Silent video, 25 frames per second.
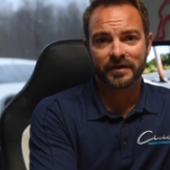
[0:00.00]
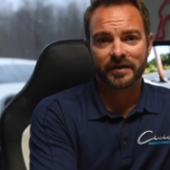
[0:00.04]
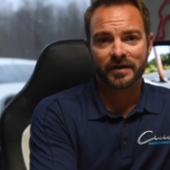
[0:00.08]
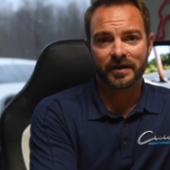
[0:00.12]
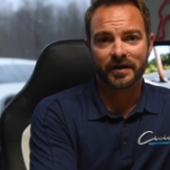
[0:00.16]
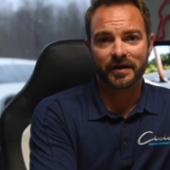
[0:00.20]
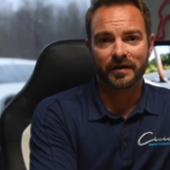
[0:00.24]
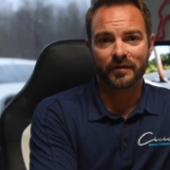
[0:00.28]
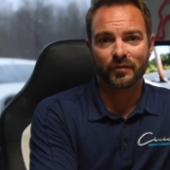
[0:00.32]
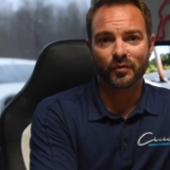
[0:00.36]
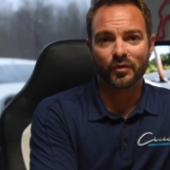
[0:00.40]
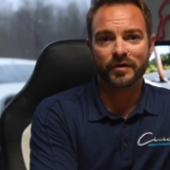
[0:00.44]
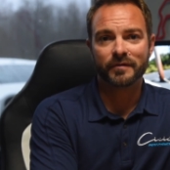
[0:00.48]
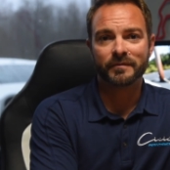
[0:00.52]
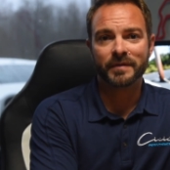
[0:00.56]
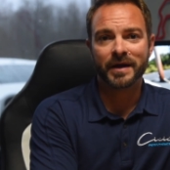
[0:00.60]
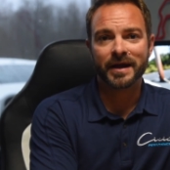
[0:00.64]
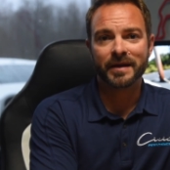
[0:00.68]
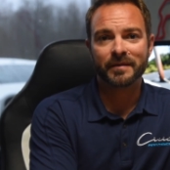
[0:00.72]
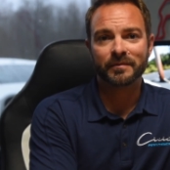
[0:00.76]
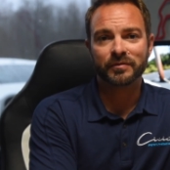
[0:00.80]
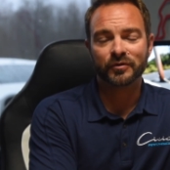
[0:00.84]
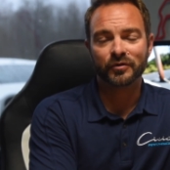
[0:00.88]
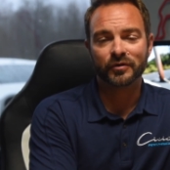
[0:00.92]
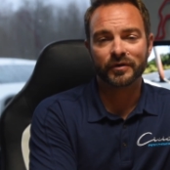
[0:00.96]
One of my
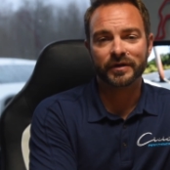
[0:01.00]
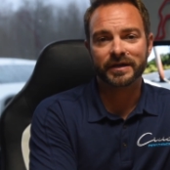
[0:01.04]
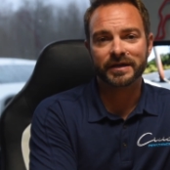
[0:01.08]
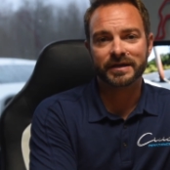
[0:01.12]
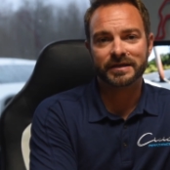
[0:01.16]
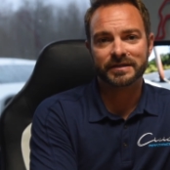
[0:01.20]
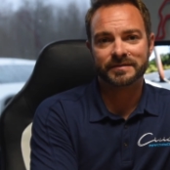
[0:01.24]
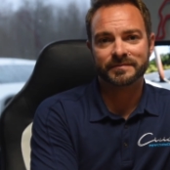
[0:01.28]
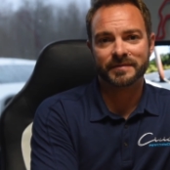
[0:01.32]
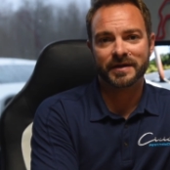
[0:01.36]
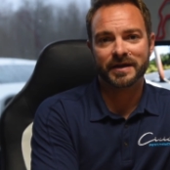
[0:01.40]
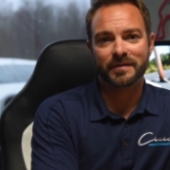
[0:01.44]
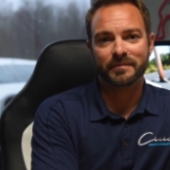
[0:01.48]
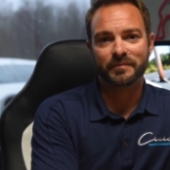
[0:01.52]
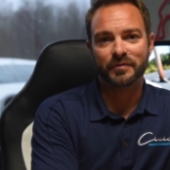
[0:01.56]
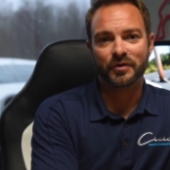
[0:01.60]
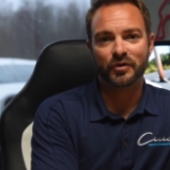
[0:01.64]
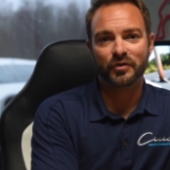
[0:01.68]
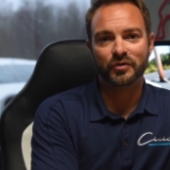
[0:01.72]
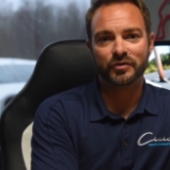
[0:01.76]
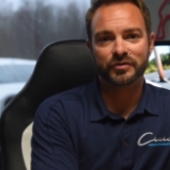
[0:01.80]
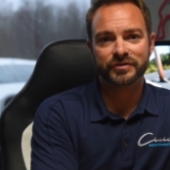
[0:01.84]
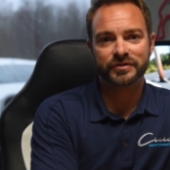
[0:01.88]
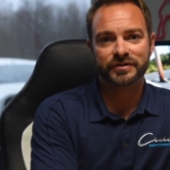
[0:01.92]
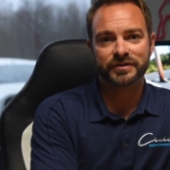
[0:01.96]
employees made a
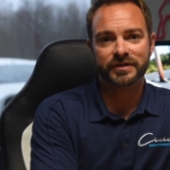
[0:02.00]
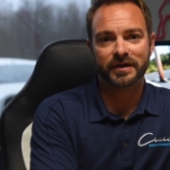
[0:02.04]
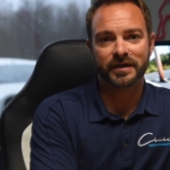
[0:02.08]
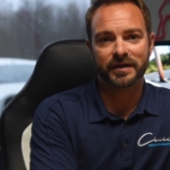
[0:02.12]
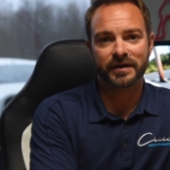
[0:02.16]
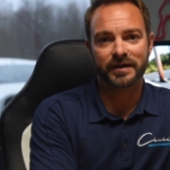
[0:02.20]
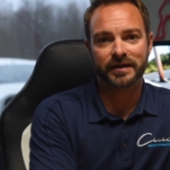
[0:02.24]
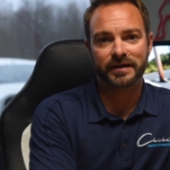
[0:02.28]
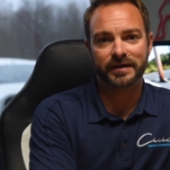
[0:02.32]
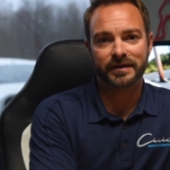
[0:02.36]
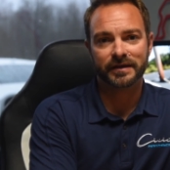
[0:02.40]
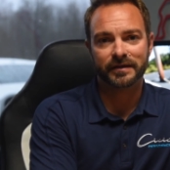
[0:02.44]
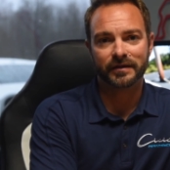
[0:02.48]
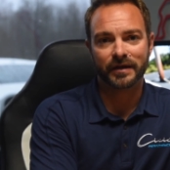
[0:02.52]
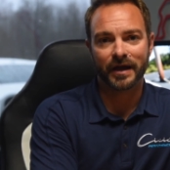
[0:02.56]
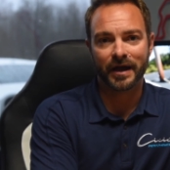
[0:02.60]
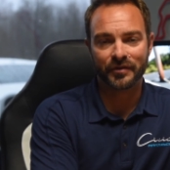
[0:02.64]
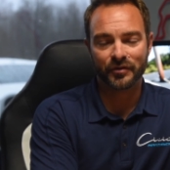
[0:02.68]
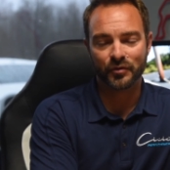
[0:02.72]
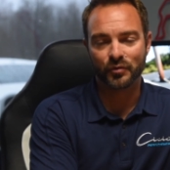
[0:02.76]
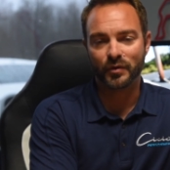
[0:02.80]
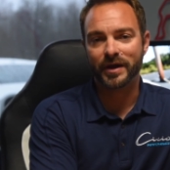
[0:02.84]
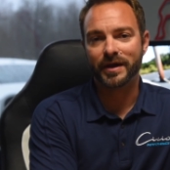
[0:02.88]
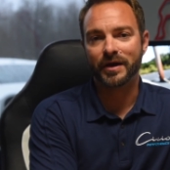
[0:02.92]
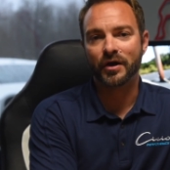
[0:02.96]
post on
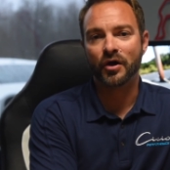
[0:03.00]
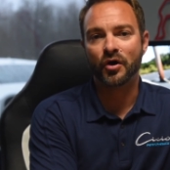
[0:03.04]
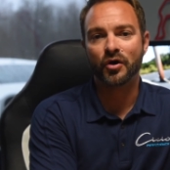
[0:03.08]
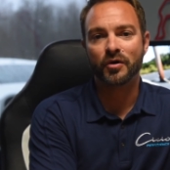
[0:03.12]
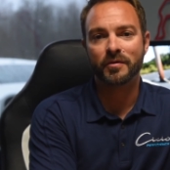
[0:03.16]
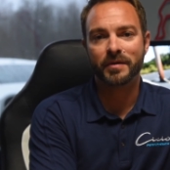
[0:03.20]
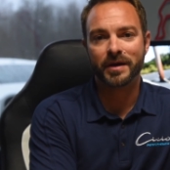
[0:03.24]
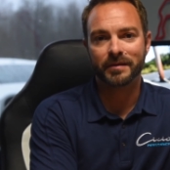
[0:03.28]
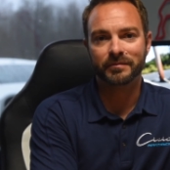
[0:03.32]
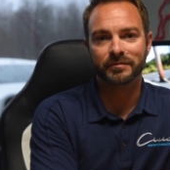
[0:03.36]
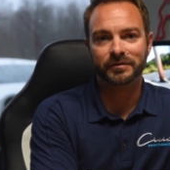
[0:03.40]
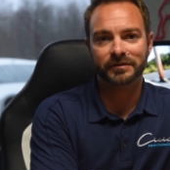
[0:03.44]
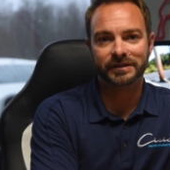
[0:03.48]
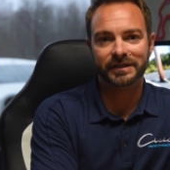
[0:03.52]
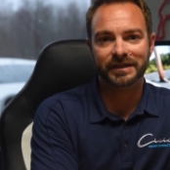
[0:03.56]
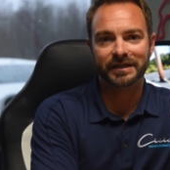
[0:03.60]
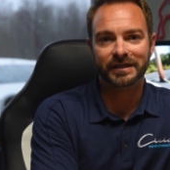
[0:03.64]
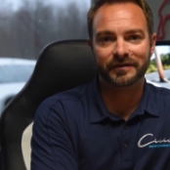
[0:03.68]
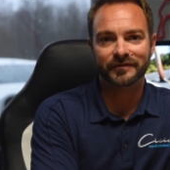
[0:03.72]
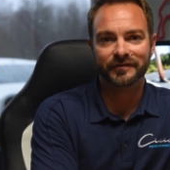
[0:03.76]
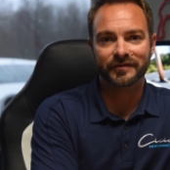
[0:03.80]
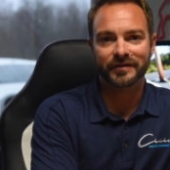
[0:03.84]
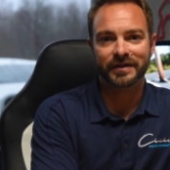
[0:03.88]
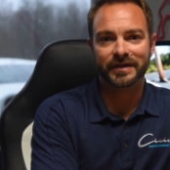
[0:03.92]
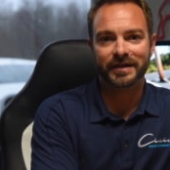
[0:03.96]
the way home, I
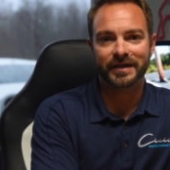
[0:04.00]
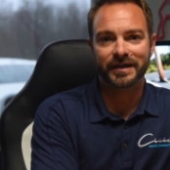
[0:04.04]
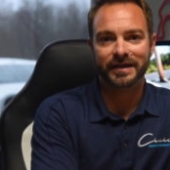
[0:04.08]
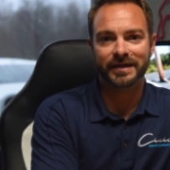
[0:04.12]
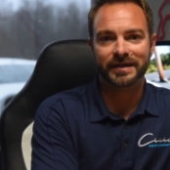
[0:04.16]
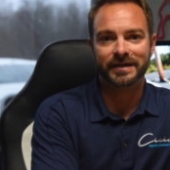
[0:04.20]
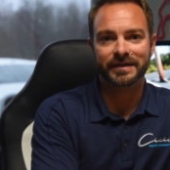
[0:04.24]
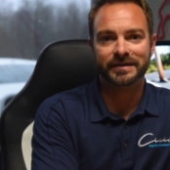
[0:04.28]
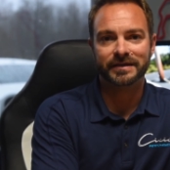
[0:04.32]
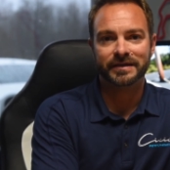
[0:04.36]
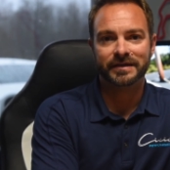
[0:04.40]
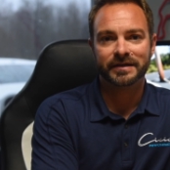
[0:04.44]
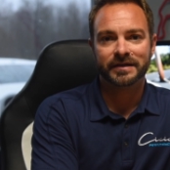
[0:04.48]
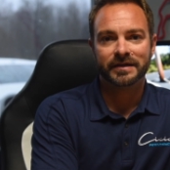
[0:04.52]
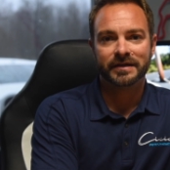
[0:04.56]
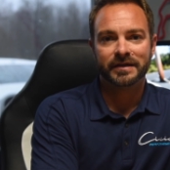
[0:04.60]
believe, and